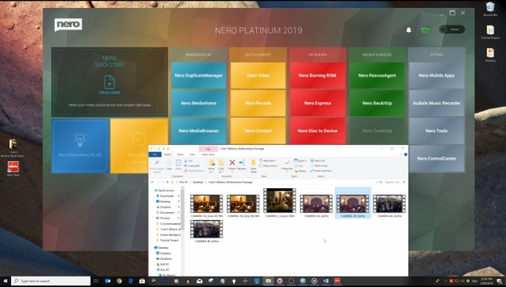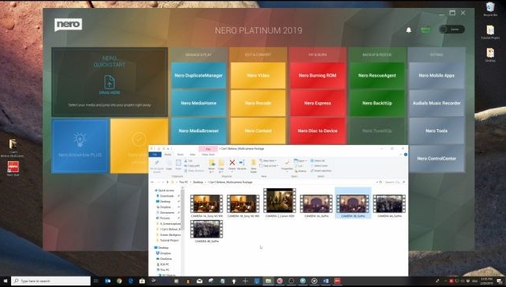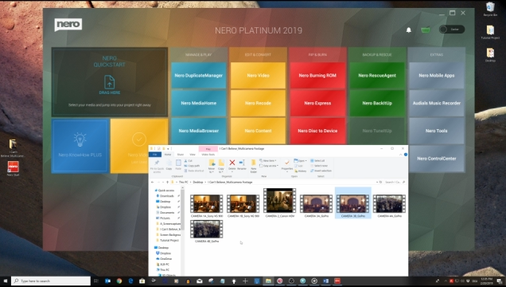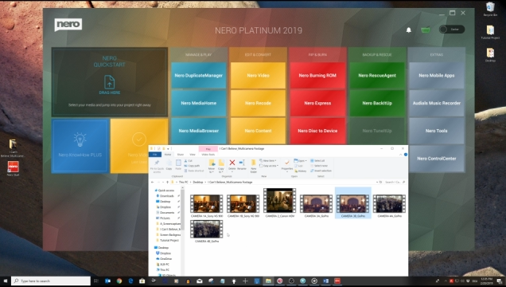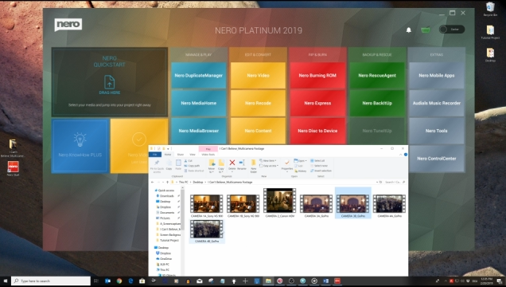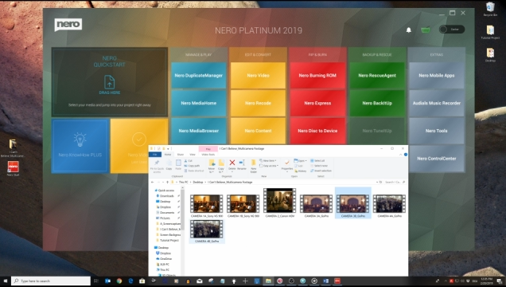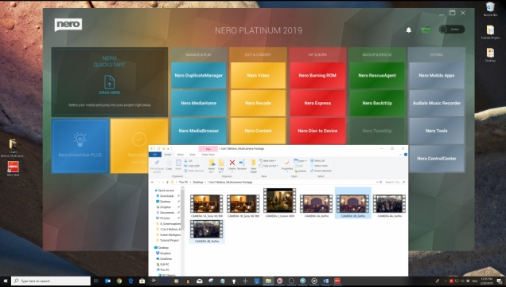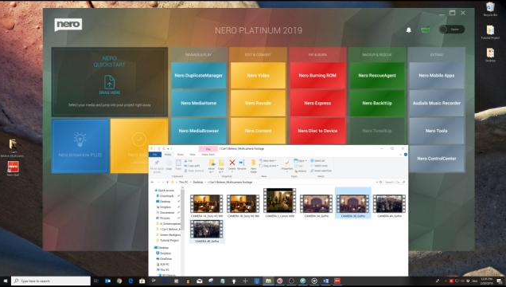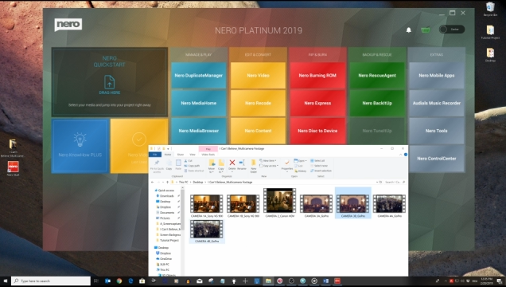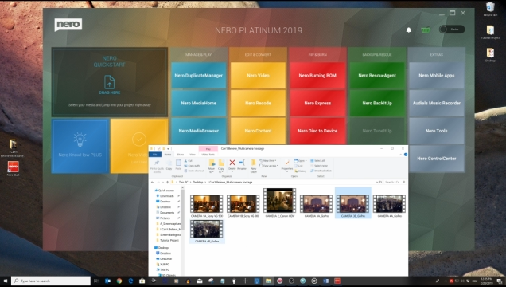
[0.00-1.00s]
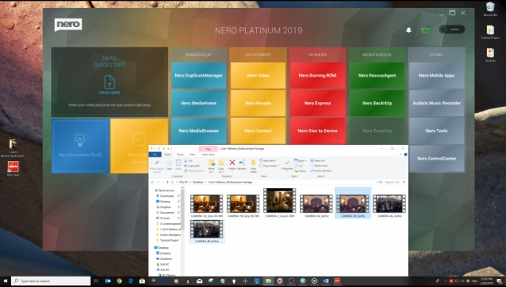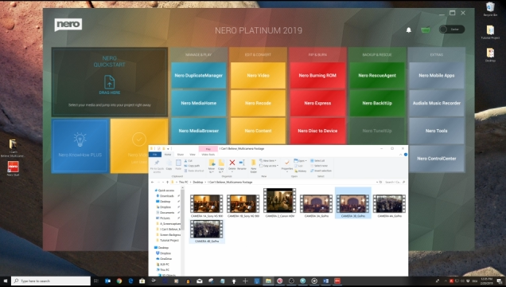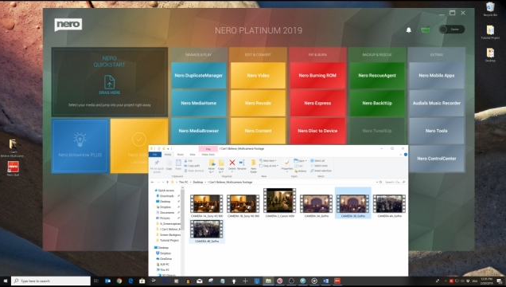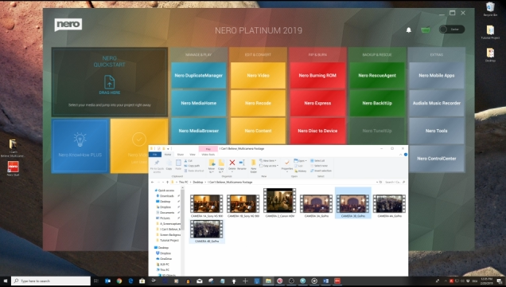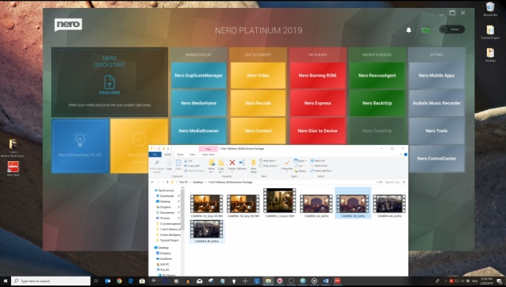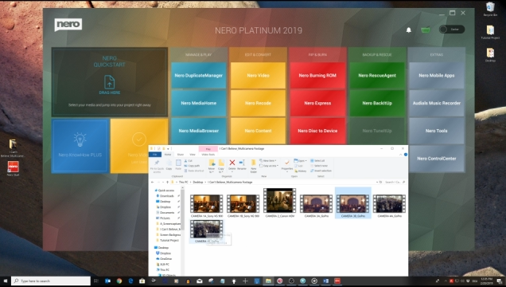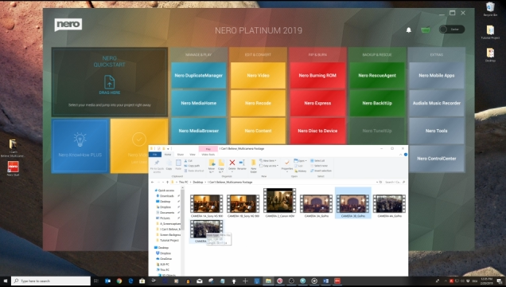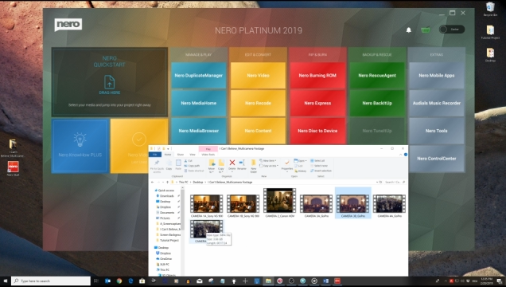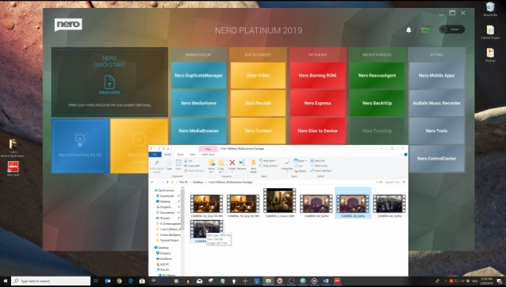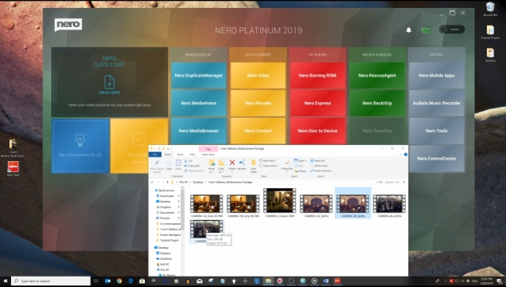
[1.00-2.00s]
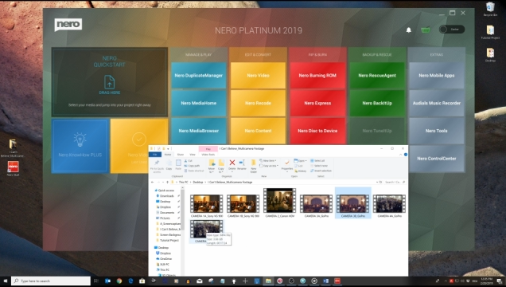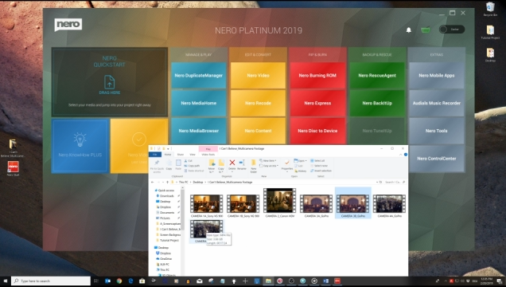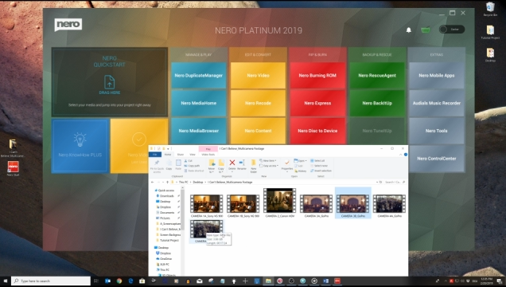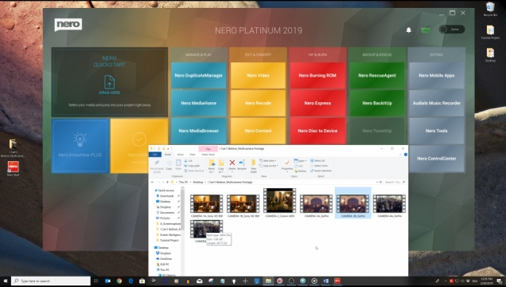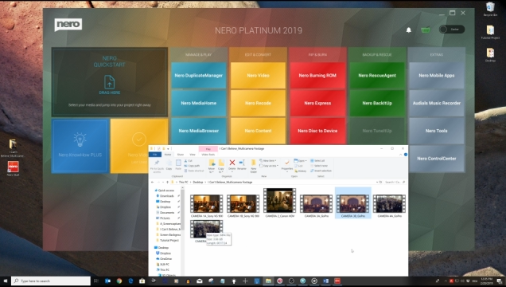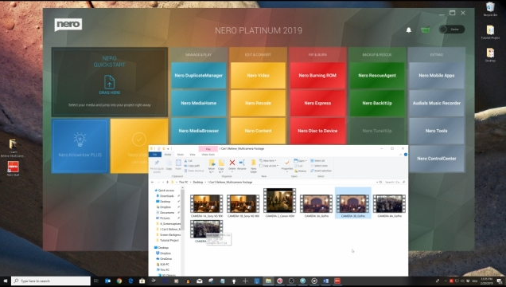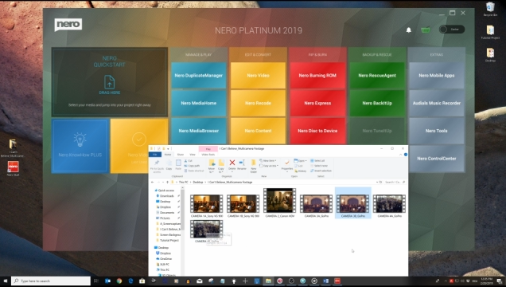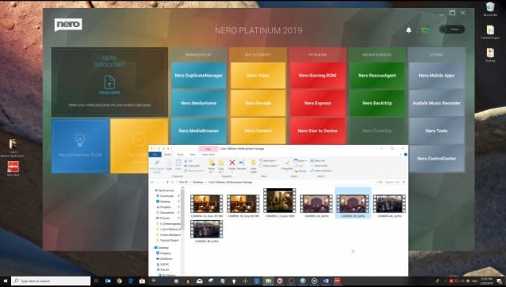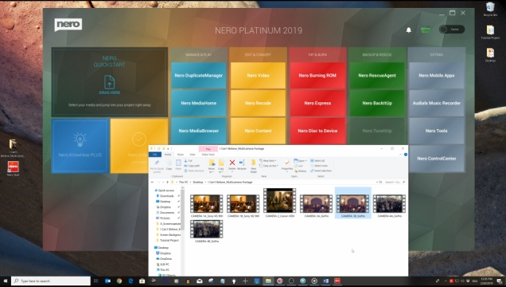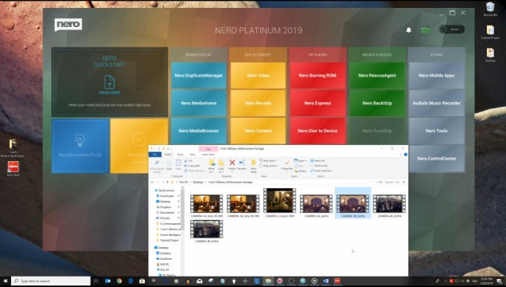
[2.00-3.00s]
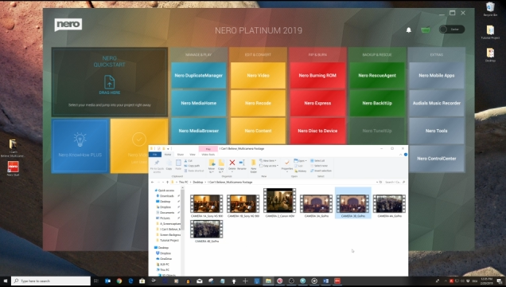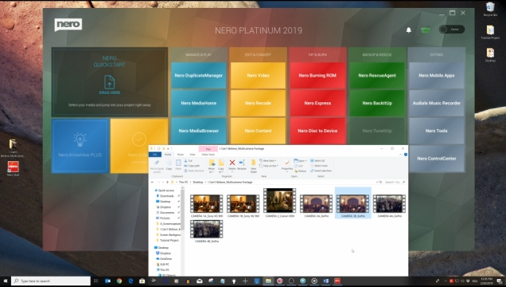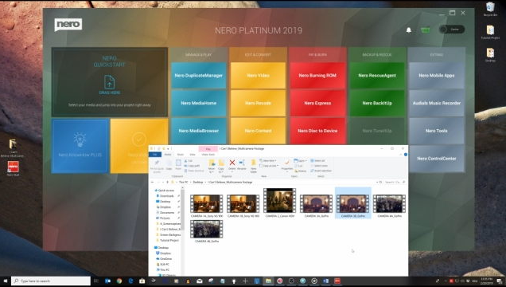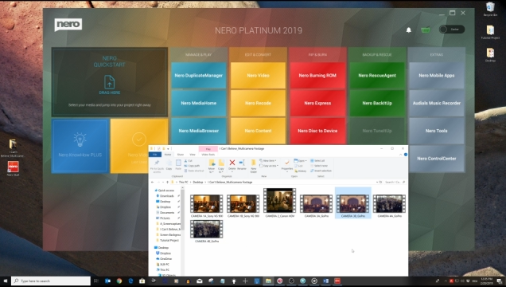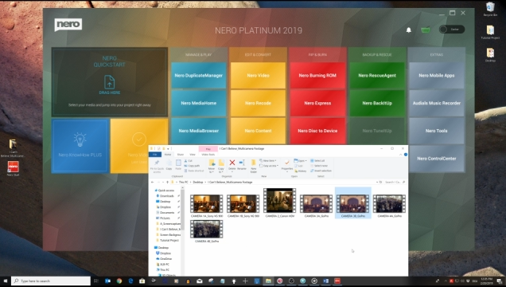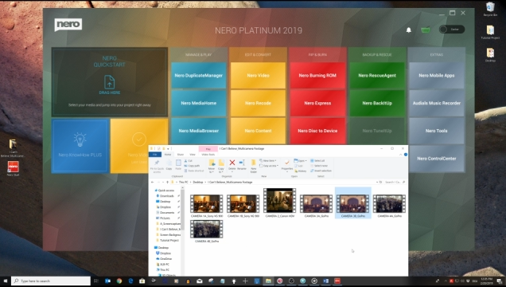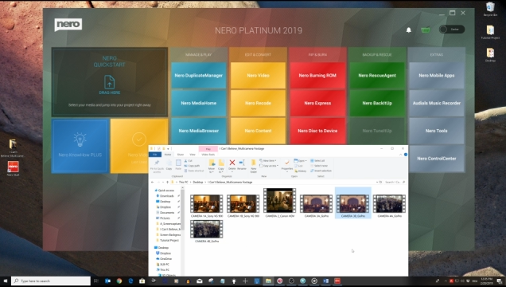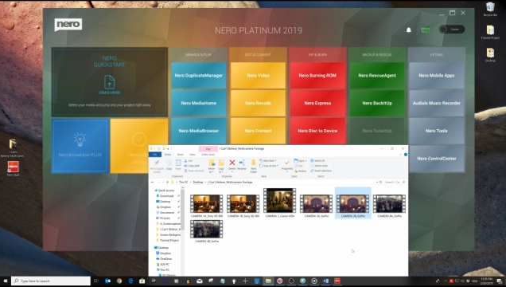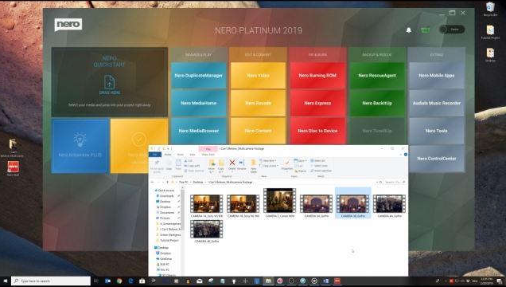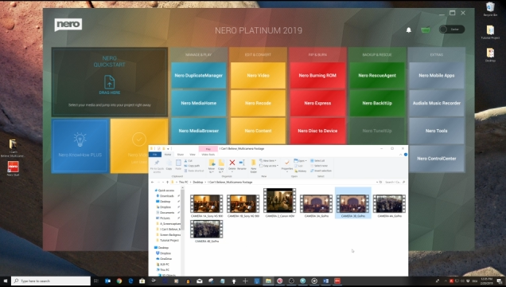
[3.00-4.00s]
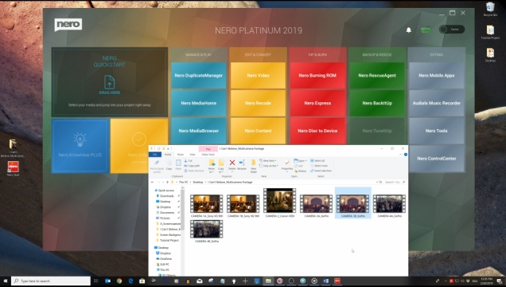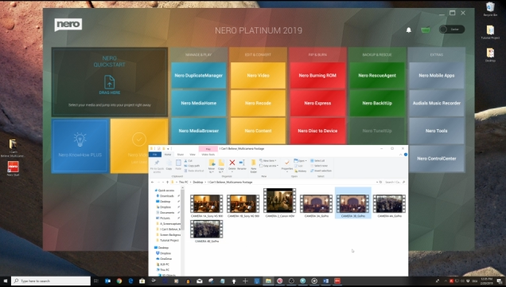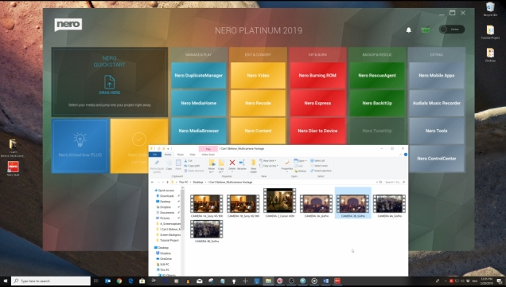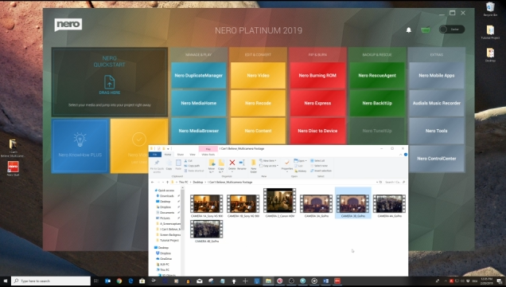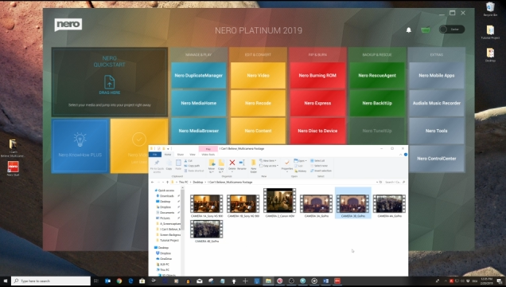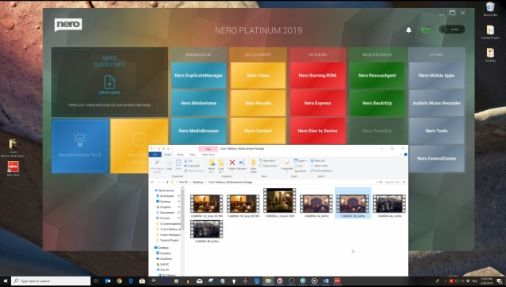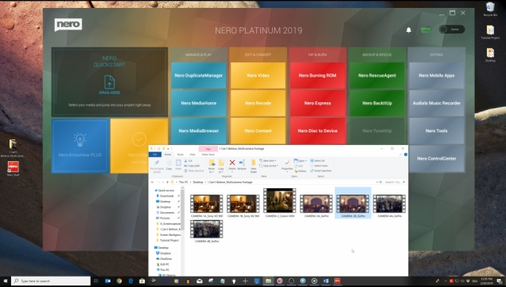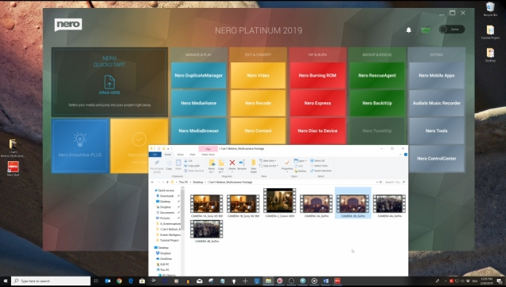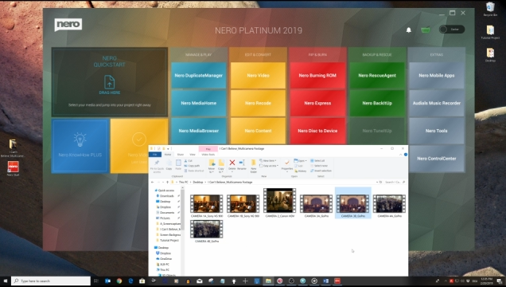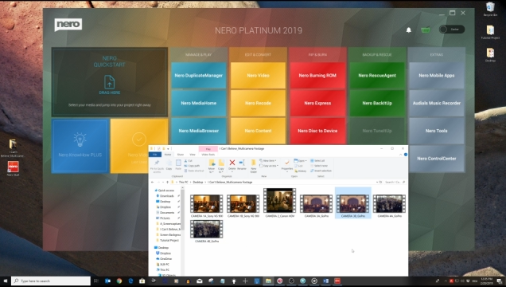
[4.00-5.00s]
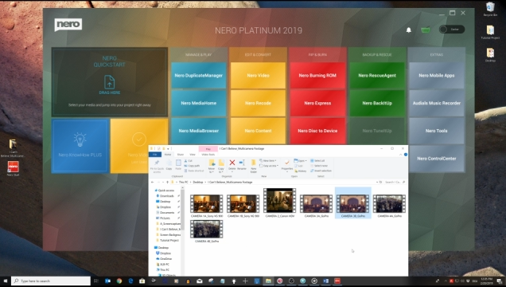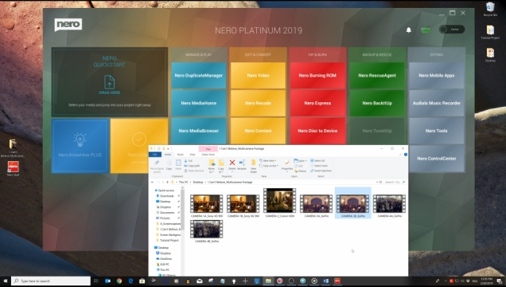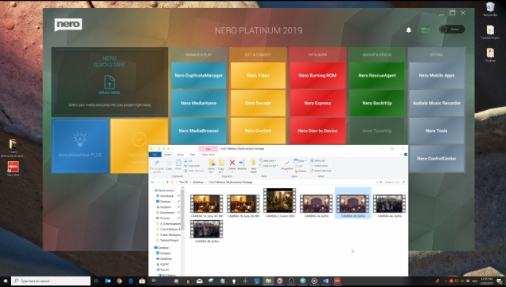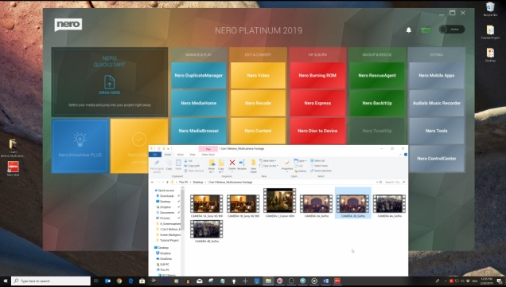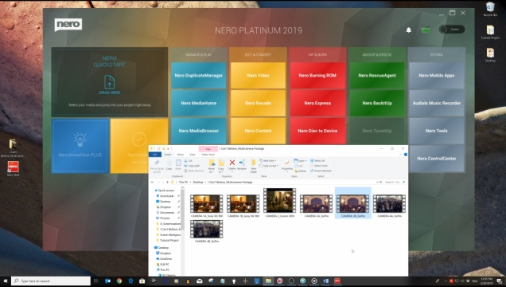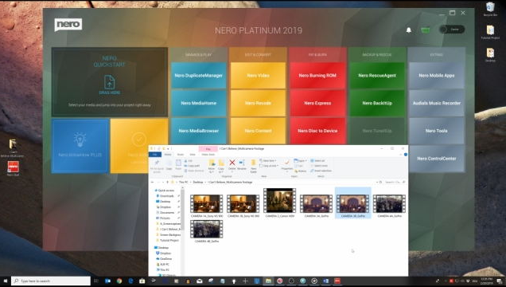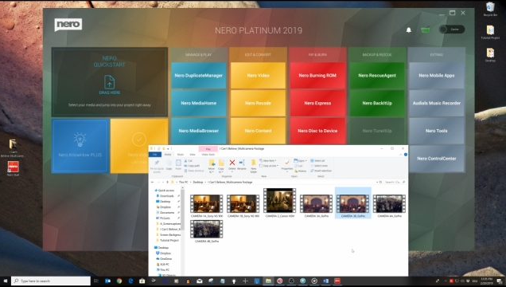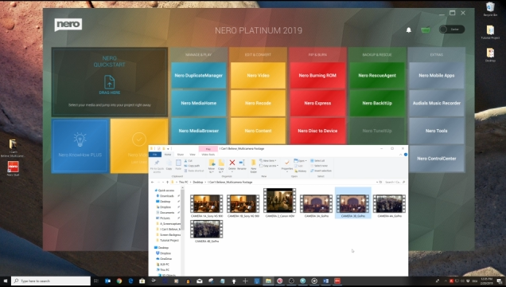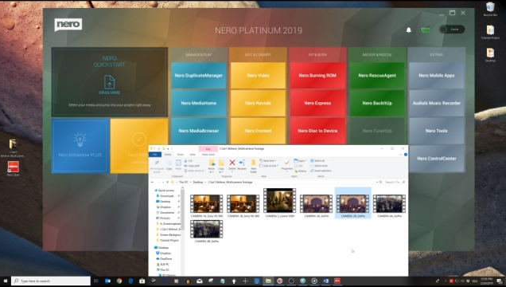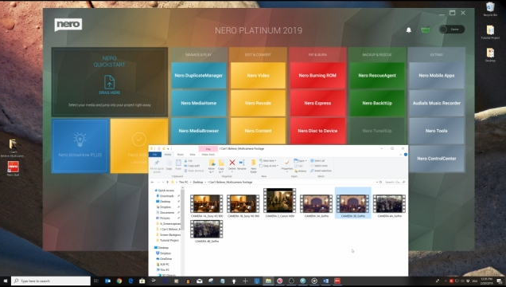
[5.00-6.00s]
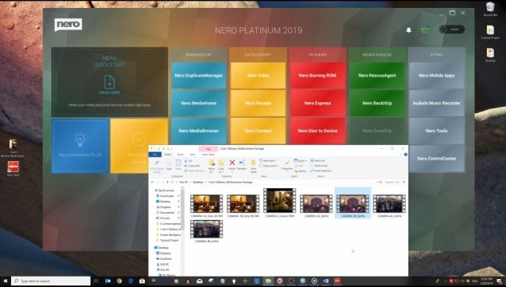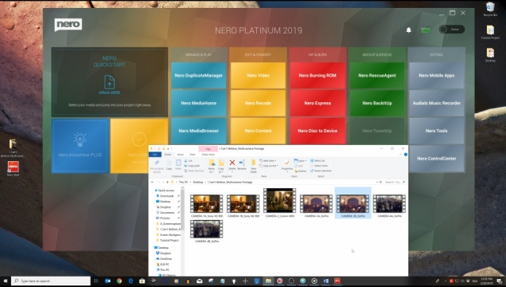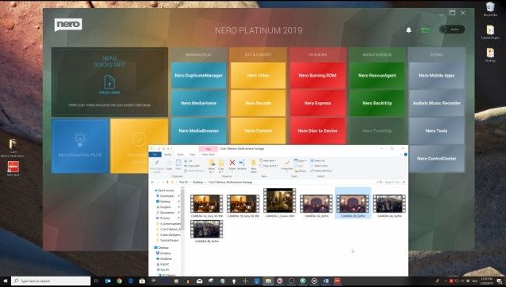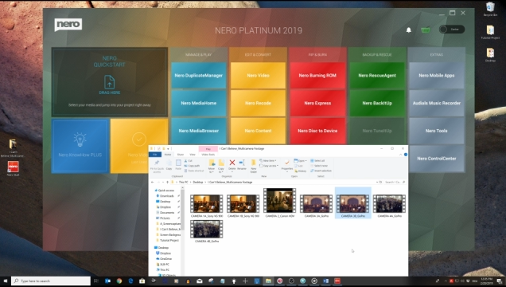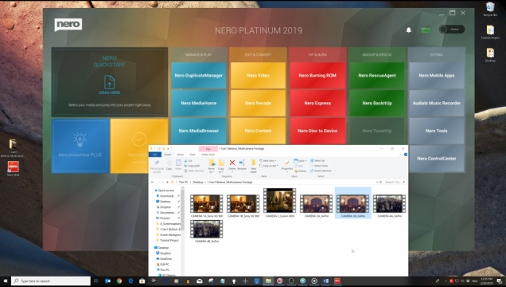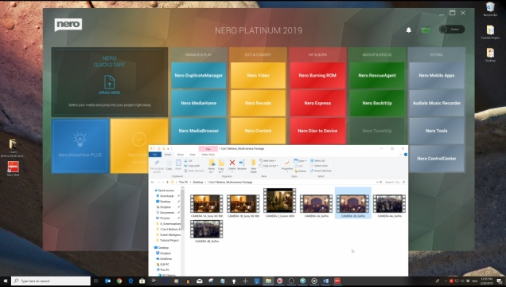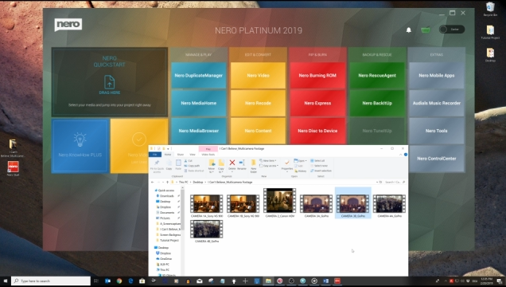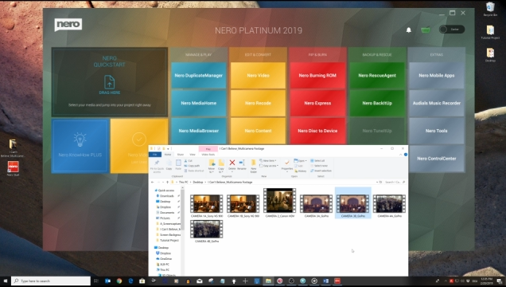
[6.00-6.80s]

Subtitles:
No face is visible, so there are no lips to read.